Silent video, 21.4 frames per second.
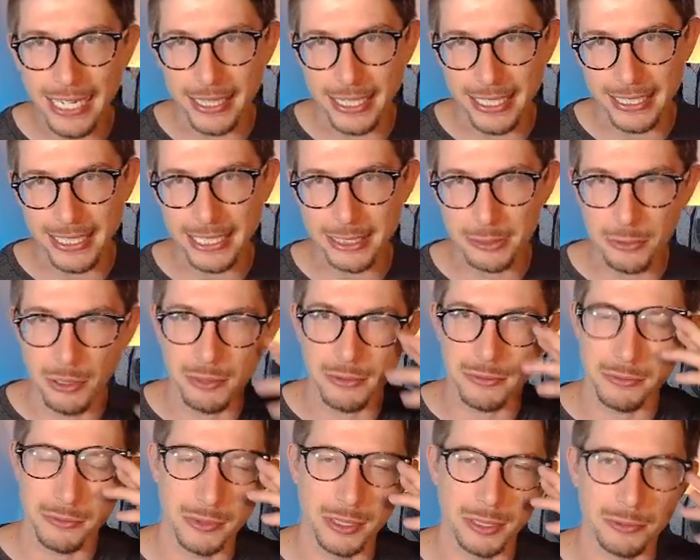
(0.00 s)
I think that's
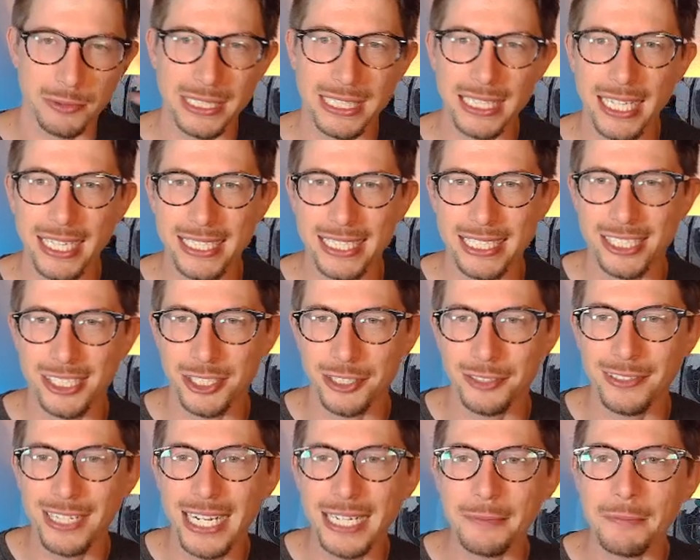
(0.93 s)
what we led into,
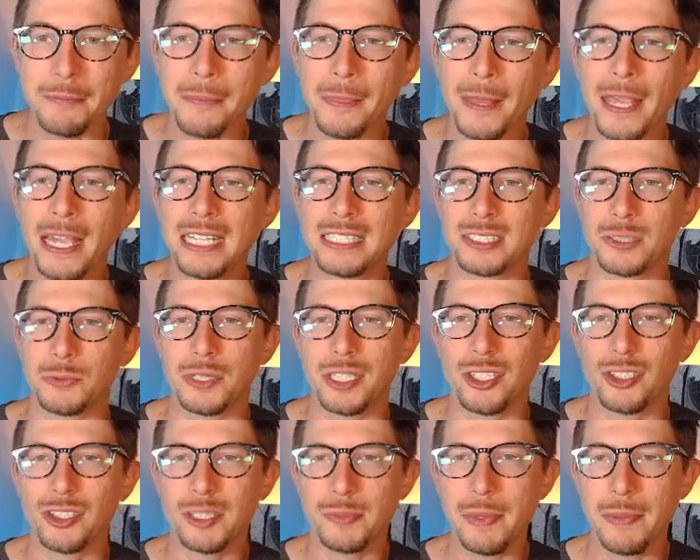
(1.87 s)
right? So we're
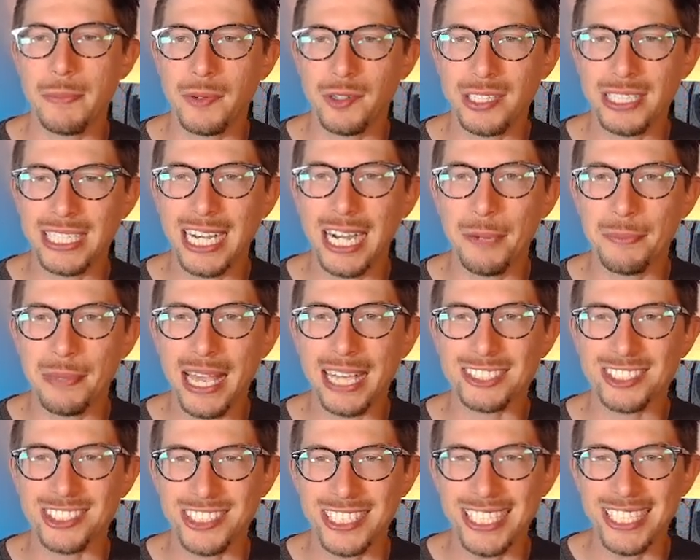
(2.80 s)
going to be building up
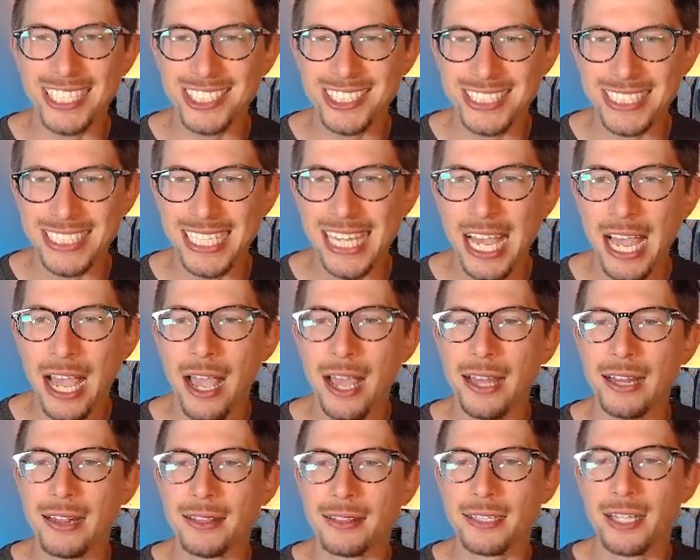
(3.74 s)
extra energy,
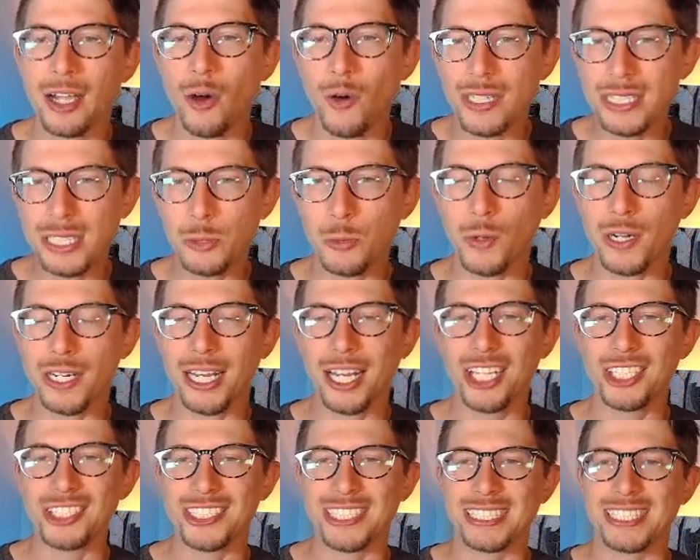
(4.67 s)
going to
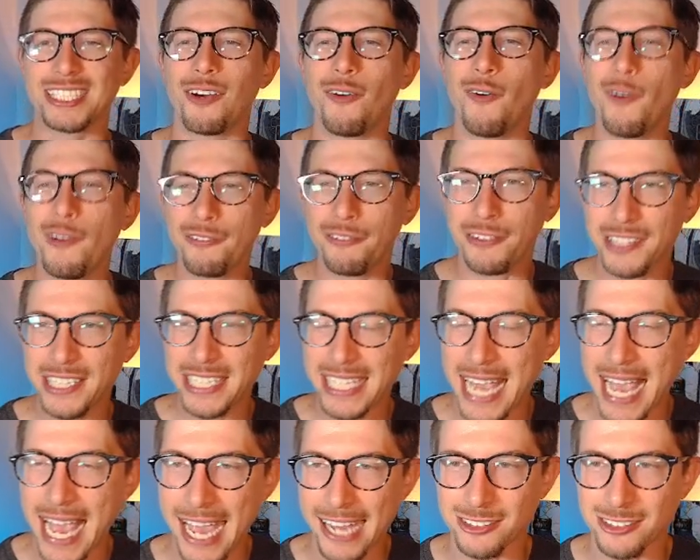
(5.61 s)
100, going for
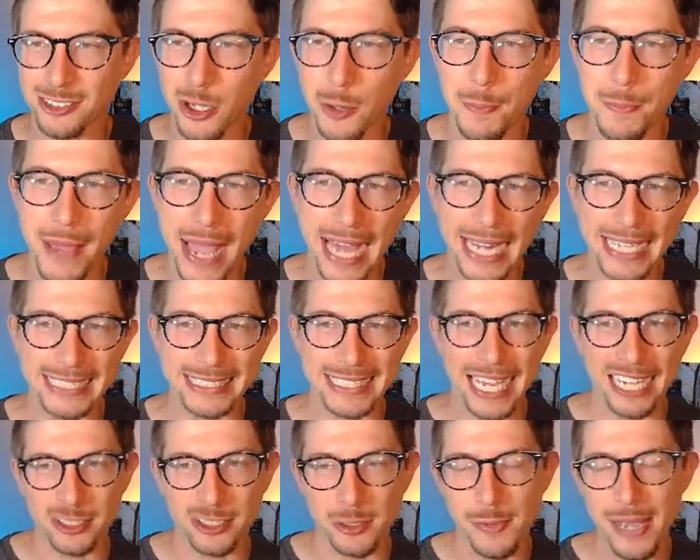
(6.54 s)
the Acrobatics.
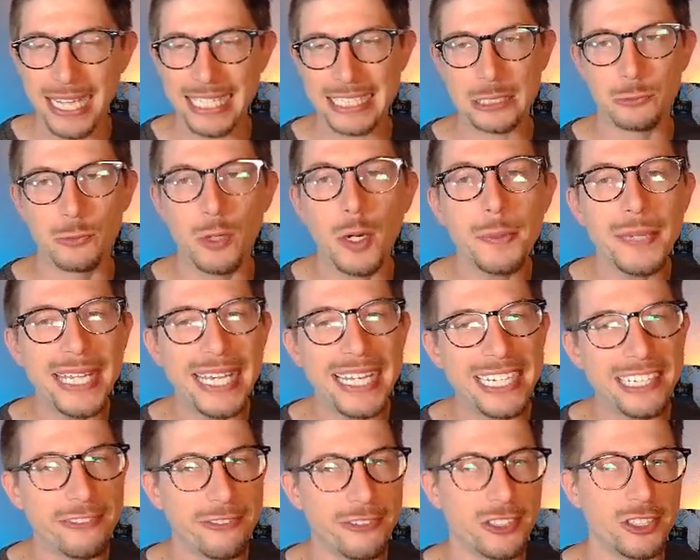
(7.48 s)
Acrobatics will be
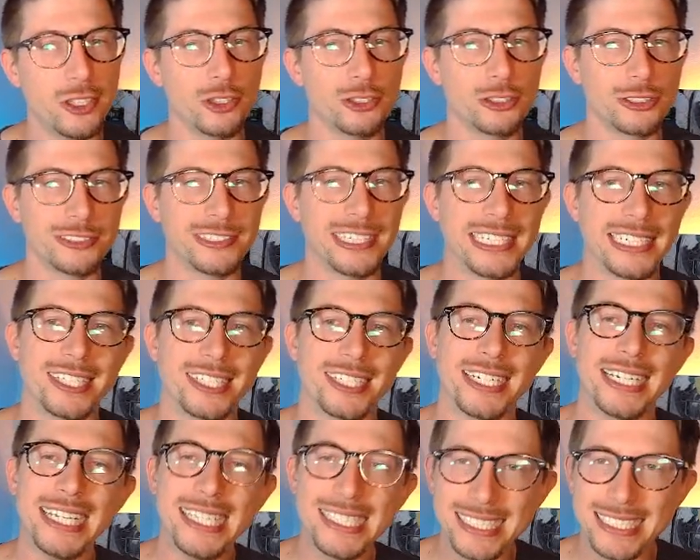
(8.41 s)
hitting for neutral right here.
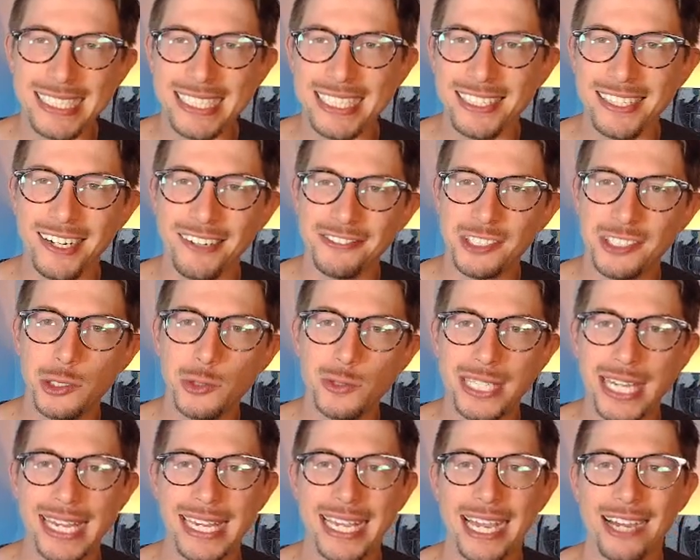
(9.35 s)
Is it enough to
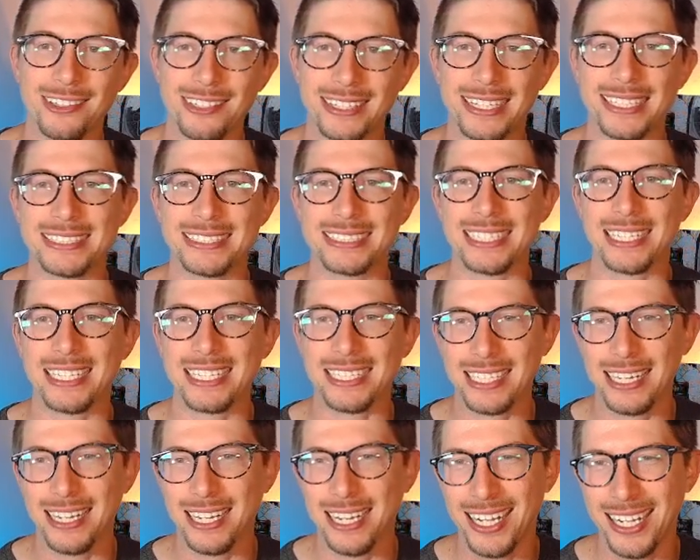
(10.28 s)
take out this
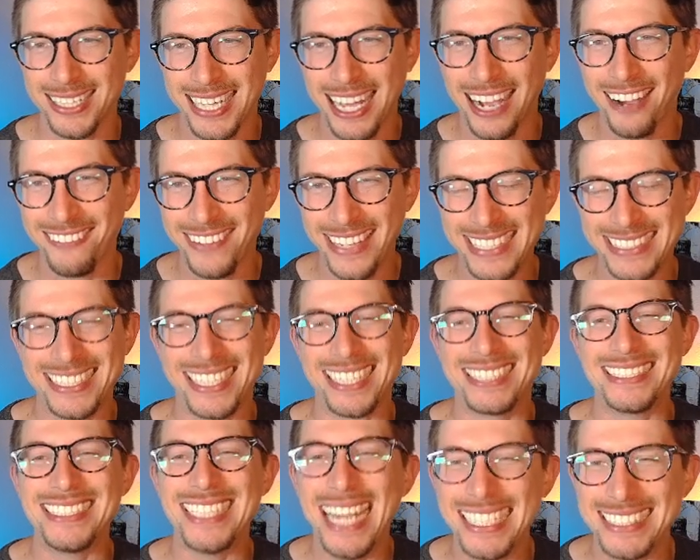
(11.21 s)

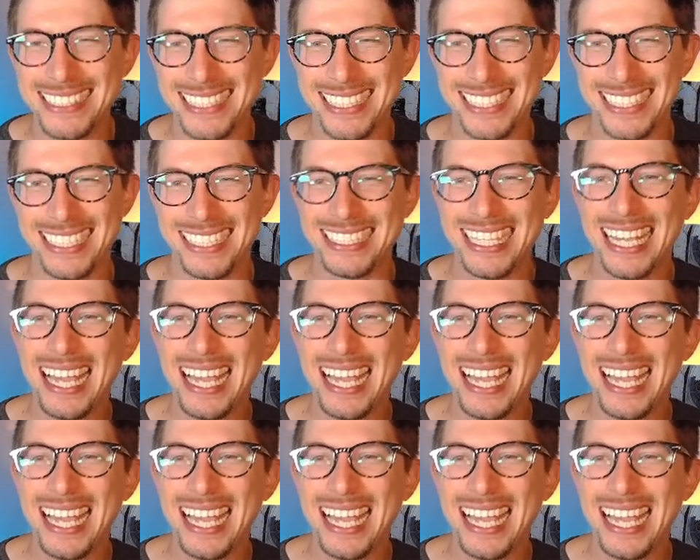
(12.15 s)
Galvantula? Yes, it is.